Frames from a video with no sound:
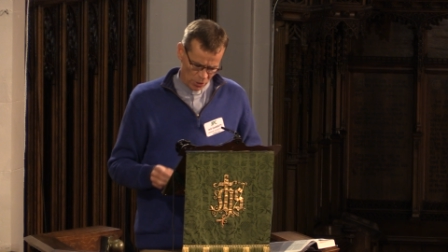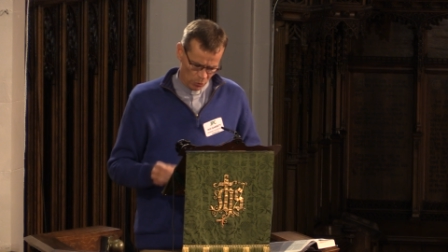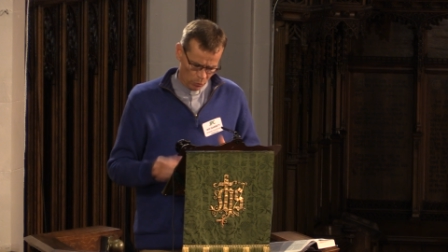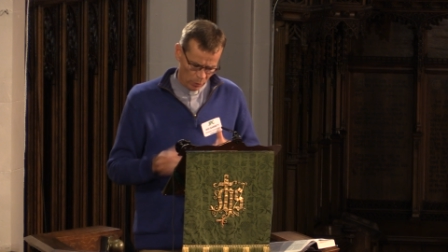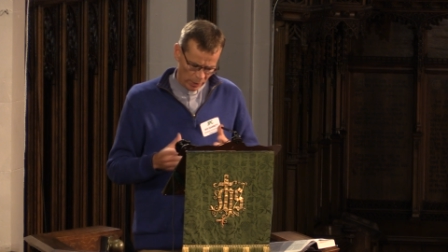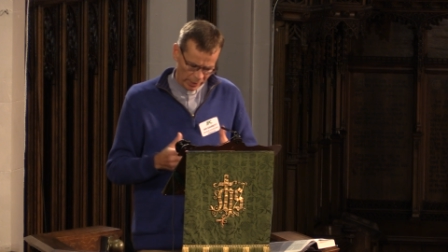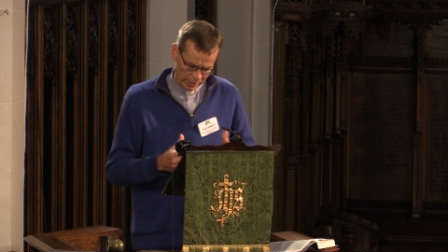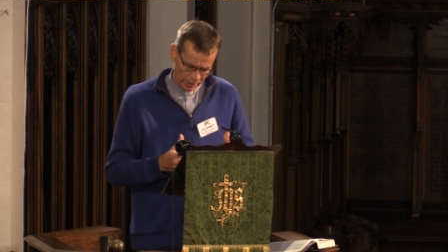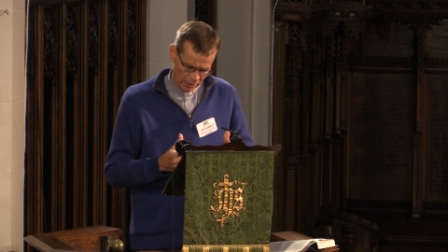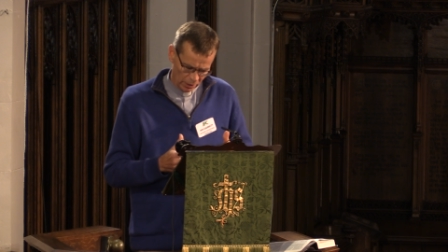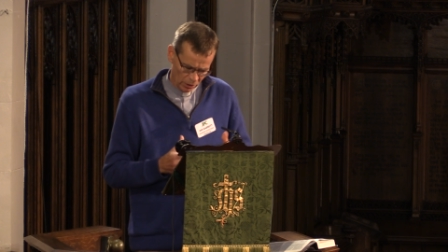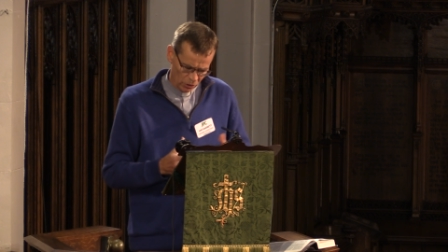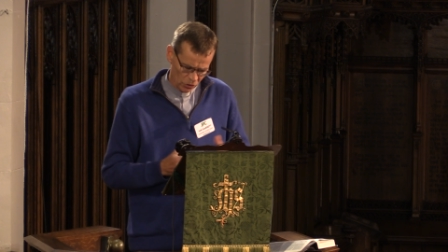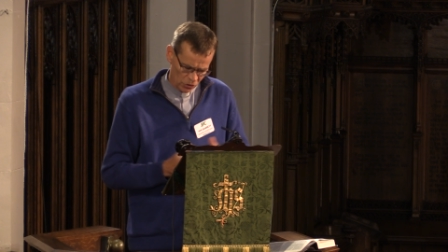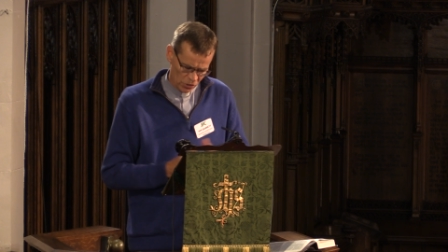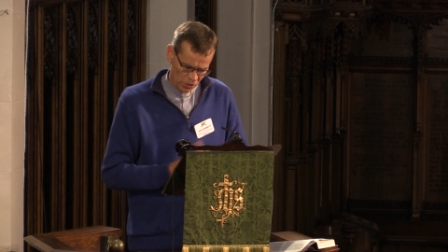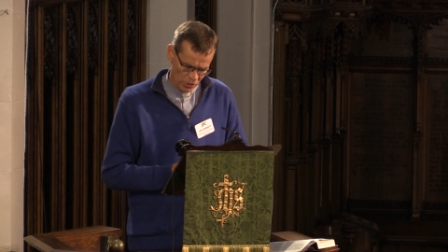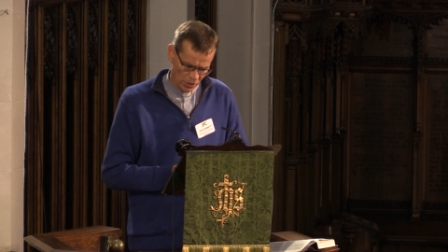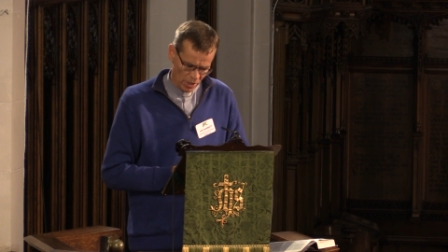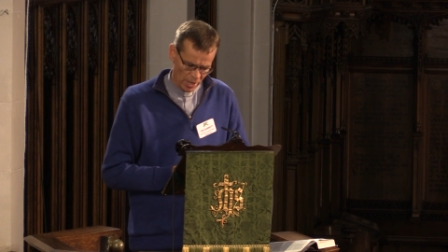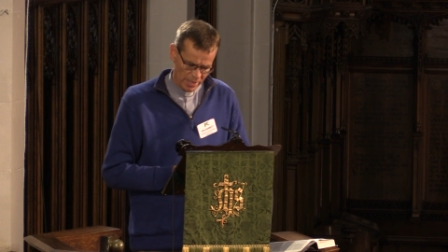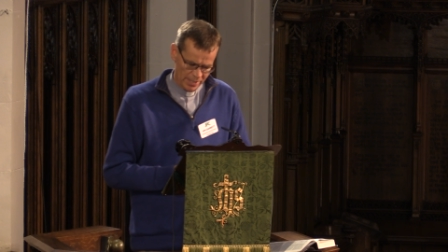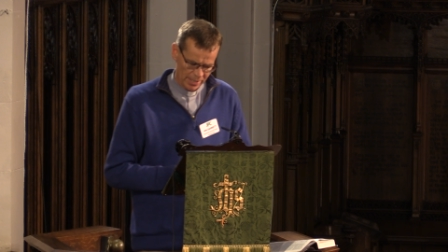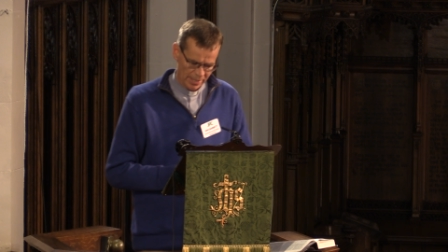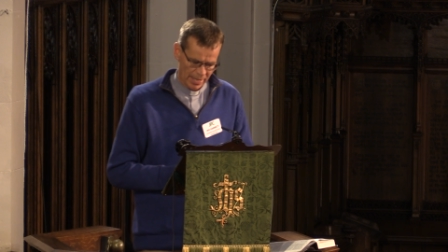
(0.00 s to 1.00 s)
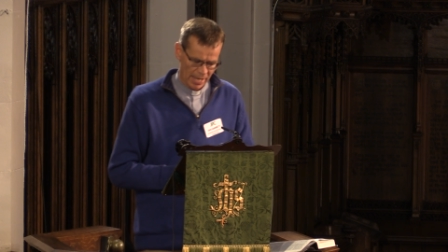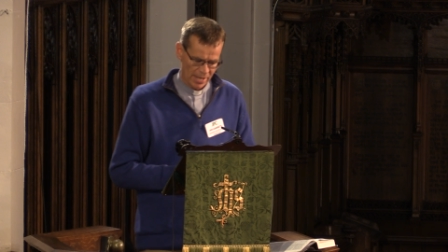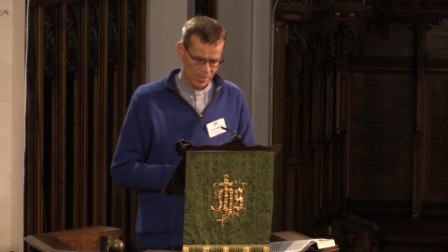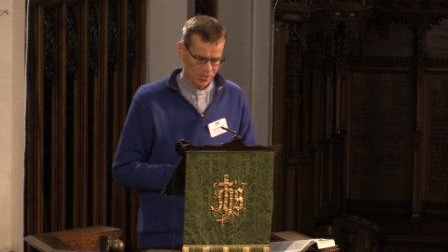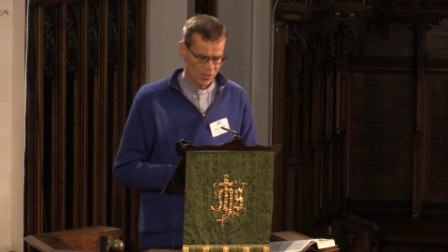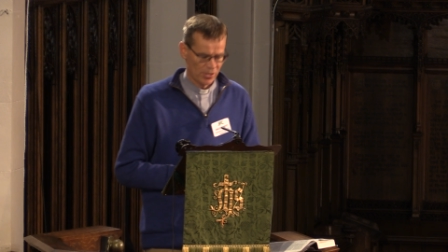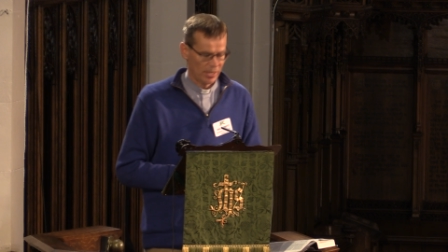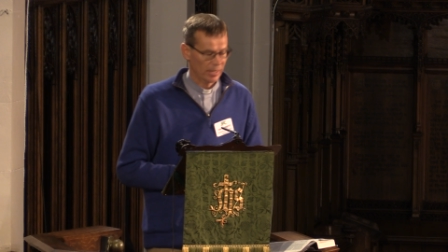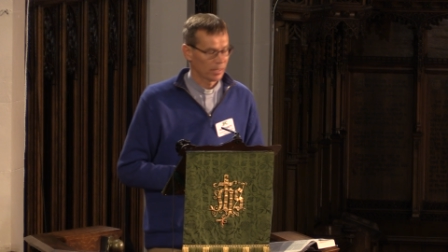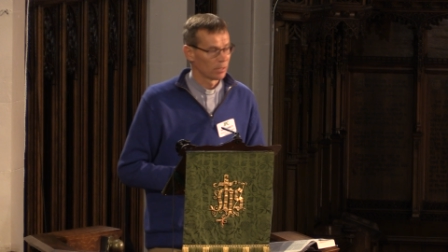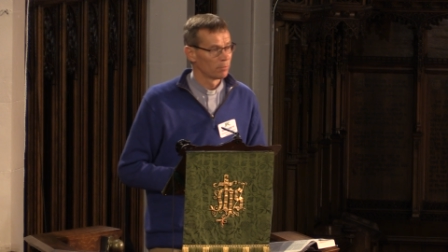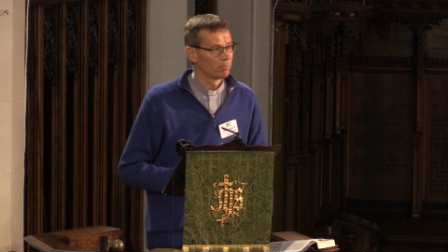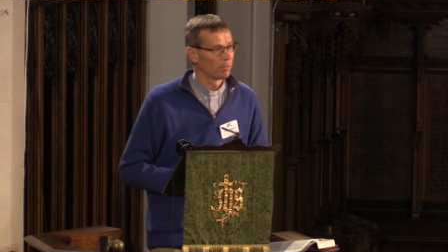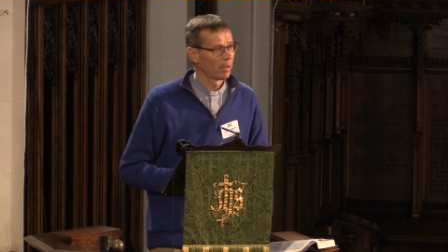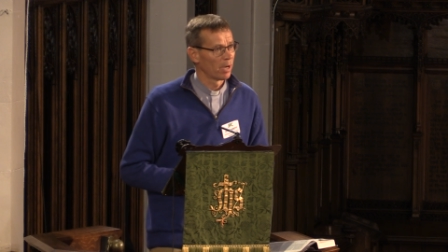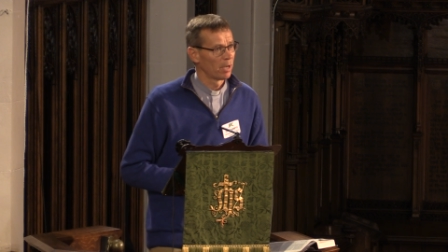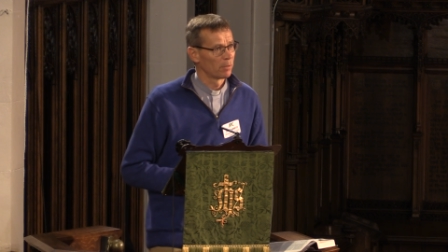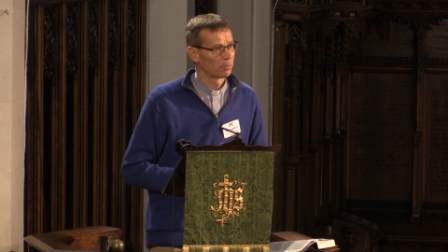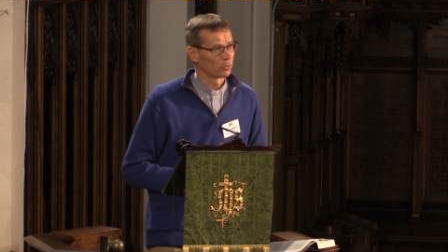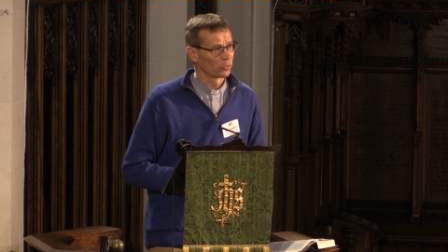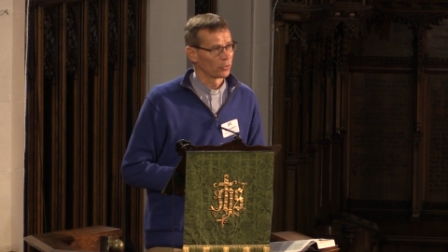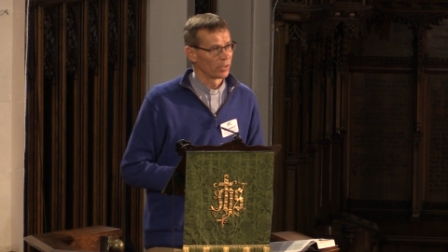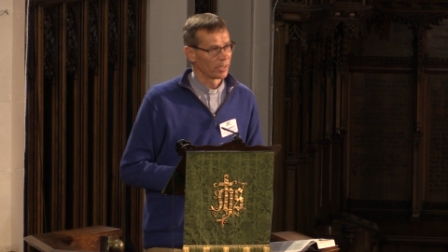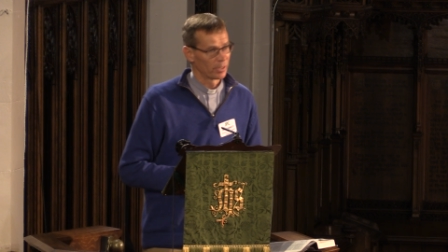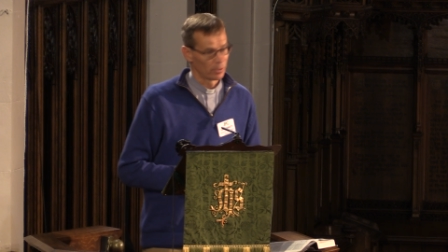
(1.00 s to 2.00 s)
we're going to look tonight at that second
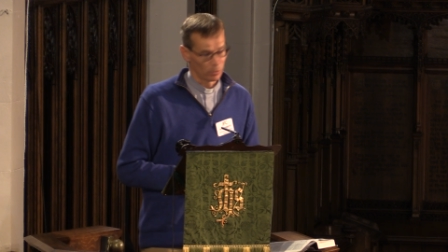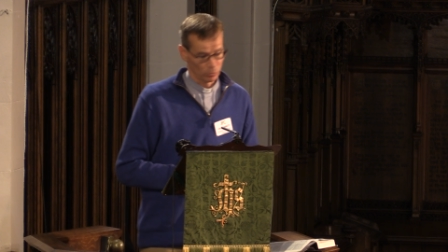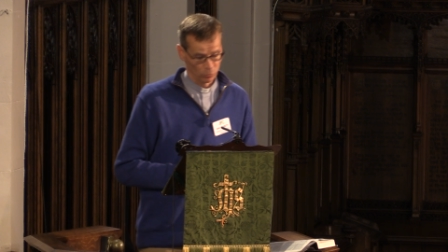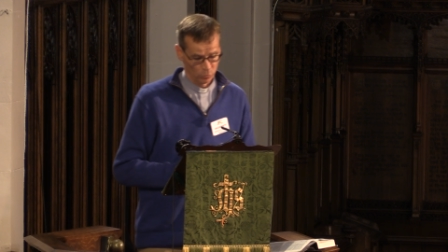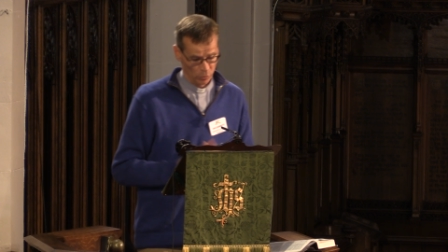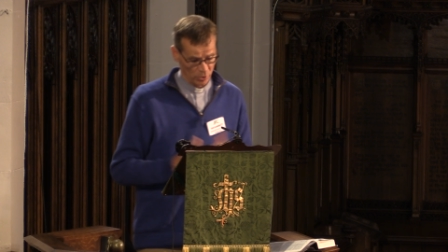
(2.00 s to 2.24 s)
Bible reading,